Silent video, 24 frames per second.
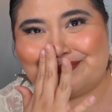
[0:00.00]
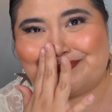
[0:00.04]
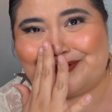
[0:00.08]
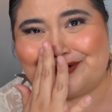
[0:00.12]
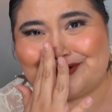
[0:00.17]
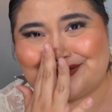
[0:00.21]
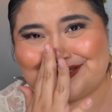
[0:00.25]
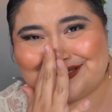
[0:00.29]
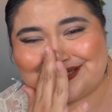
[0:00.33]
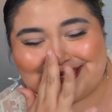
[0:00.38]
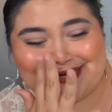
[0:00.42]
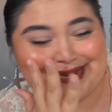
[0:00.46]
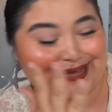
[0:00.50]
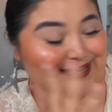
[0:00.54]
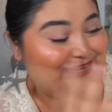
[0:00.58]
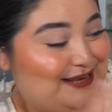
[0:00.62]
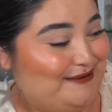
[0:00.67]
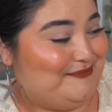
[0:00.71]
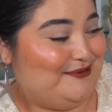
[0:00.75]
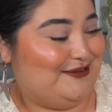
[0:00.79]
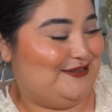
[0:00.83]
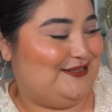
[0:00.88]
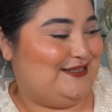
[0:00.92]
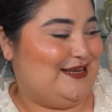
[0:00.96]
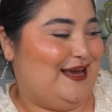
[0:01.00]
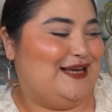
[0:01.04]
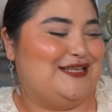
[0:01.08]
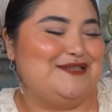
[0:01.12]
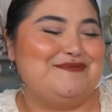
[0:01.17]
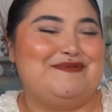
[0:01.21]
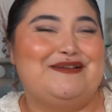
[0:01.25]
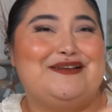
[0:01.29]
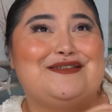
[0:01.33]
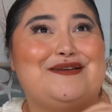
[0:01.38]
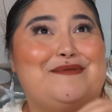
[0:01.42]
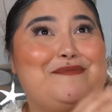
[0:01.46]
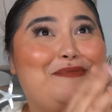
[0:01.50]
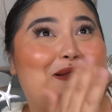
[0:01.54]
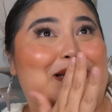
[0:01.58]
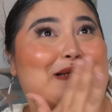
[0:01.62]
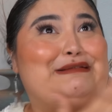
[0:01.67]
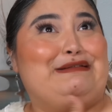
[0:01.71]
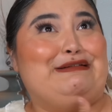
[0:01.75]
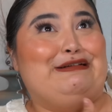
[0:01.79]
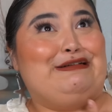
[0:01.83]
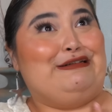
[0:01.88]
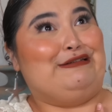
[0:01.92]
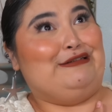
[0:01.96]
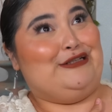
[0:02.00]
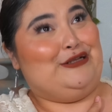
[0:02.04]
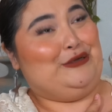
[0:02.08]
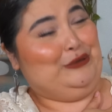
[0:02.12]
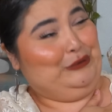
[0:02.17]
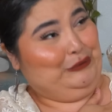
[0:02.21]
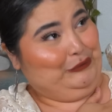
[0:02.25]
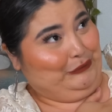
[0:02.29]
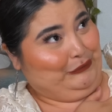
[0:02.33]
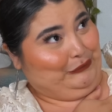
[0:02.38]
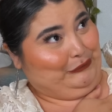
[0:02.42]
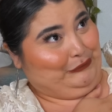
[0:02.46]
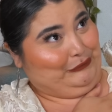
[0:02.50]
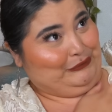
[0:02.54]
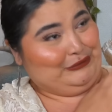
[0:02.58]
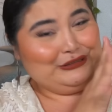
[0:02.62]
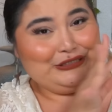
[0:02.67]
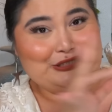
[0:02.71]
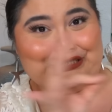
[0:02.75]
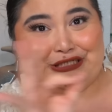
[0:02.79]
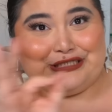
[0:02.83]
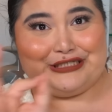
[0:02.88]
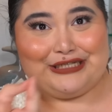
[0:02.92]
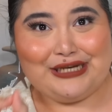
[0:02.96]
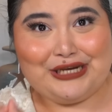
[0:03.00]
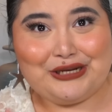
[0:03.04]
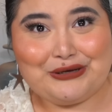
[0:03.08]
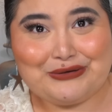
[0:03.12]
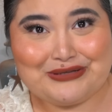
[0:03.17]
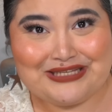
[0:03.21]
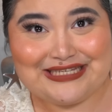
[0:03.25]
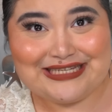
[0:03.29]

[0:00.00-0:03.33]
person. I keep the tags because I'm like, oh. She's a little